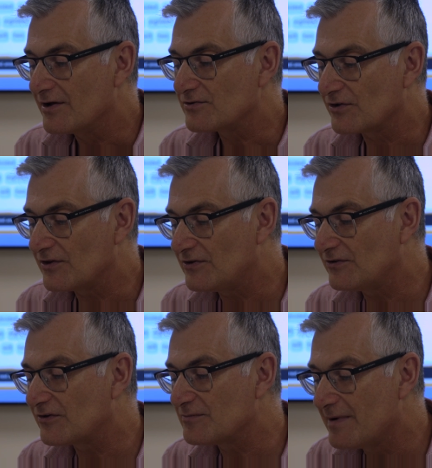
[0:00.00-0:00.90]
So this is
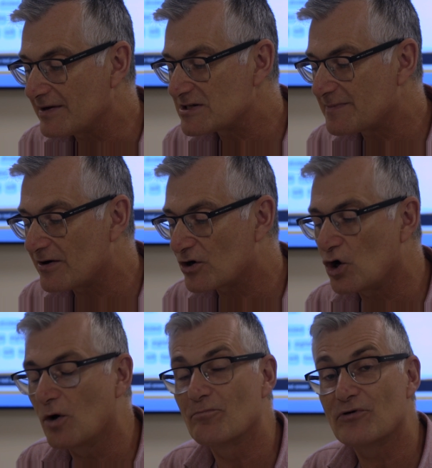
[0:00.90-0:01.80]
as much about
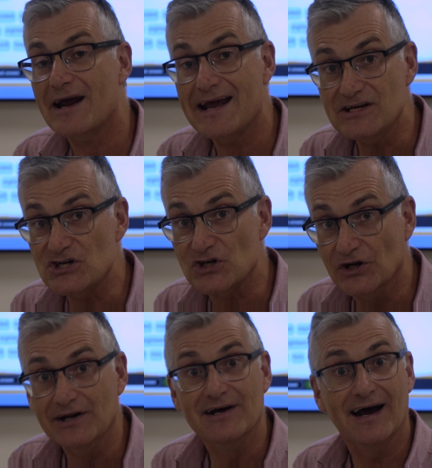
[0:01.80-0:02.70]

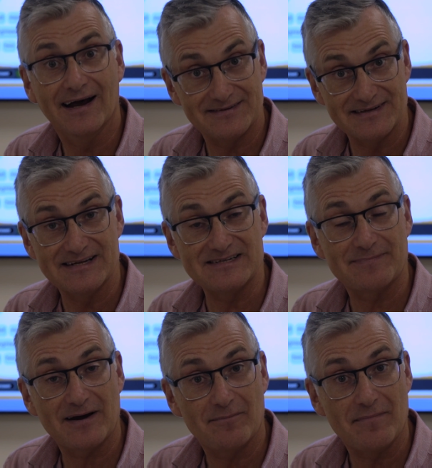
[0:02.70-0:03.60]
comprehension as it is
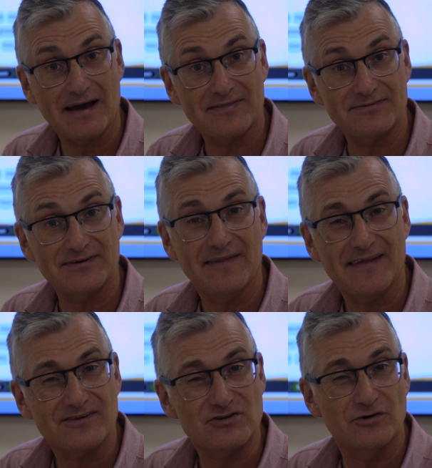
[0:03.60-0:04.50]
about maths, and
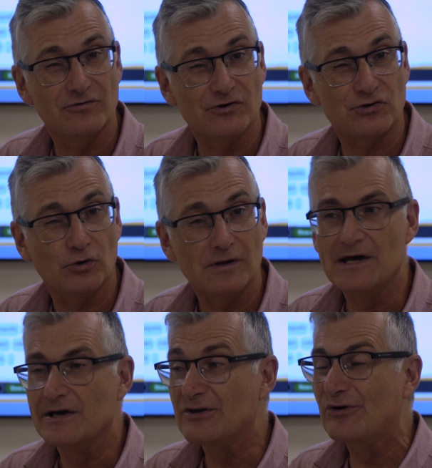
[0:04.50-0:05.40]
that's crucial.
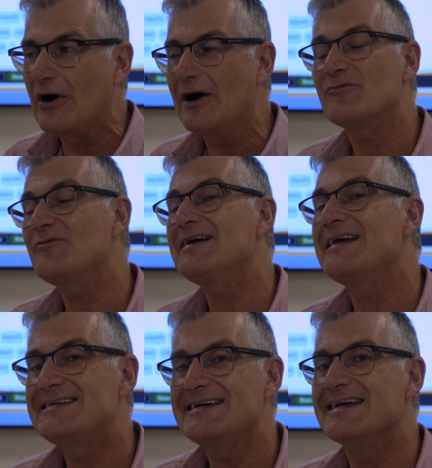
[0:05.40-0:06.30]
You can't
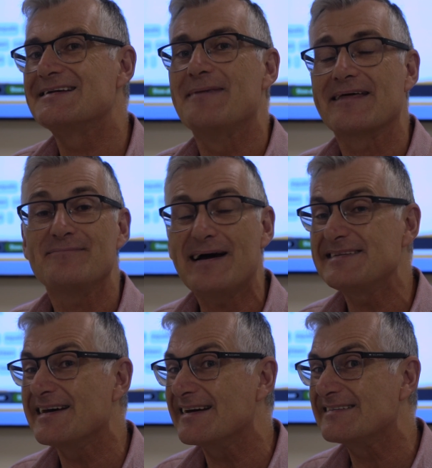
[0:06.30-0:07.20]
really teach
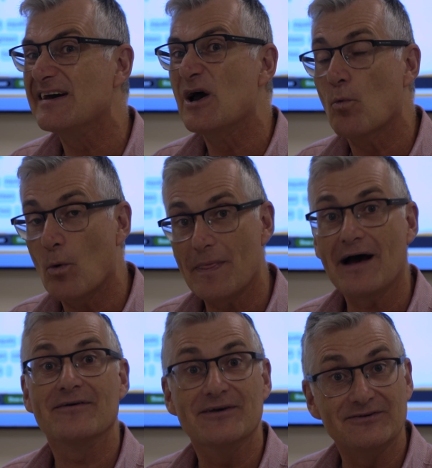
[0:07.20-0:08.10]
mathematics
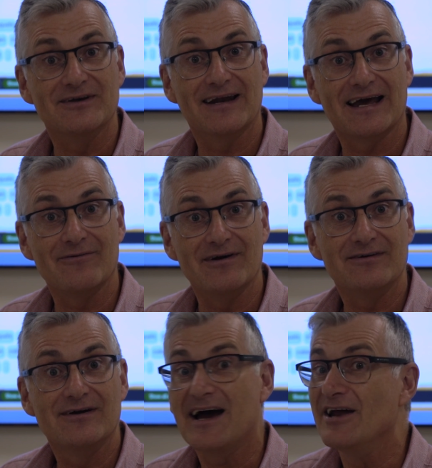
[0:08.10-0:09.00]
without using language,
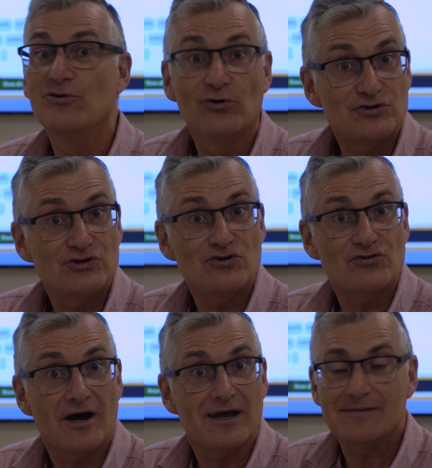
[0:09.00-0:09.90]
and nor should you
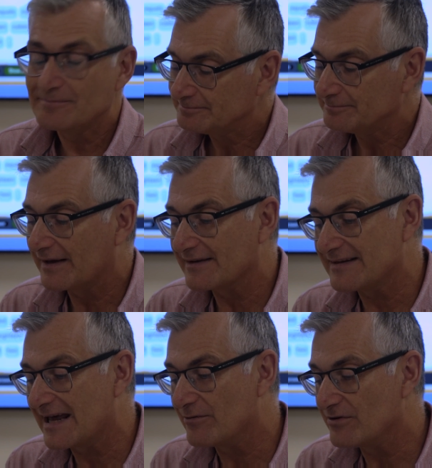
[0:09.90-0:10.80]
try, because
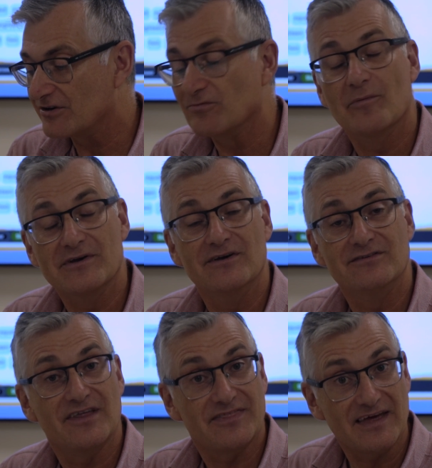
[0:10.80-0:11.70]
language is what we use
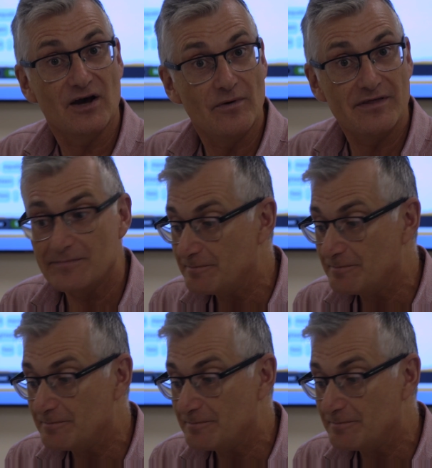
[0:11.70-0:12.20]
to think with.